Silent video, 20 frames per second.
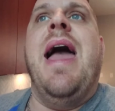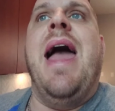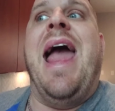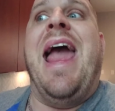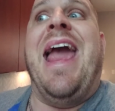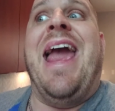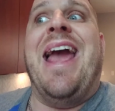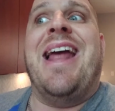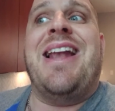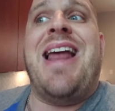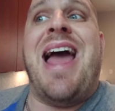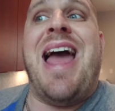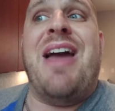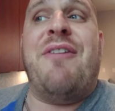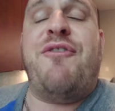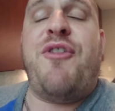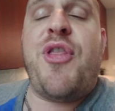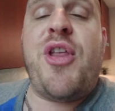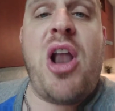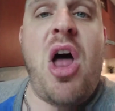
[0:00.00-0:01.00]
And
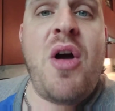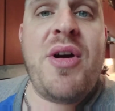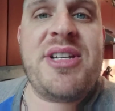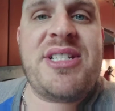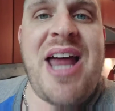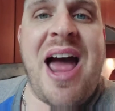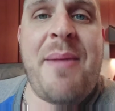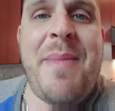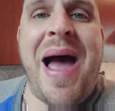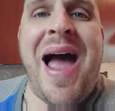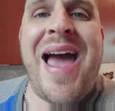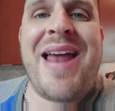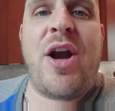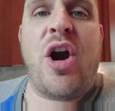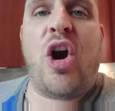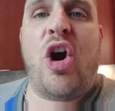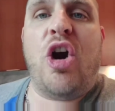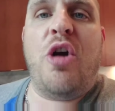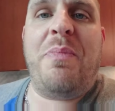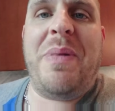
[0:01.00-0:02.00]
for the longest time, I had
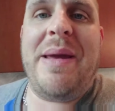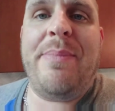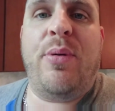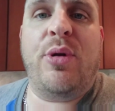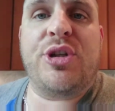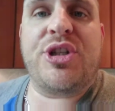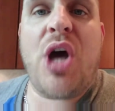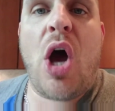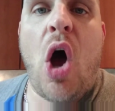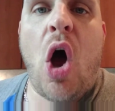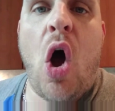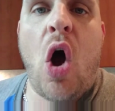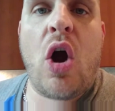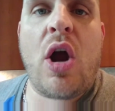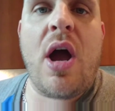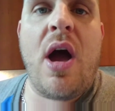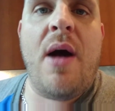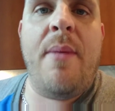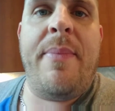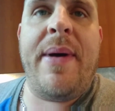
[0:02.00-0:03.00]
heard people
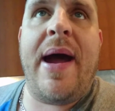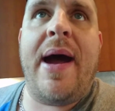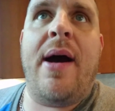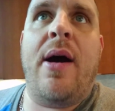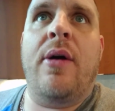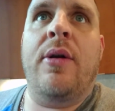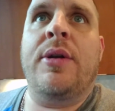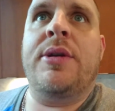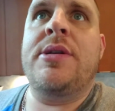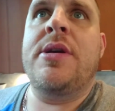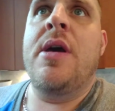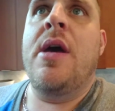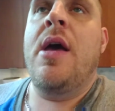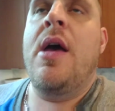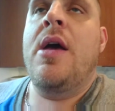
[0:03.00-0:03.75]
talk about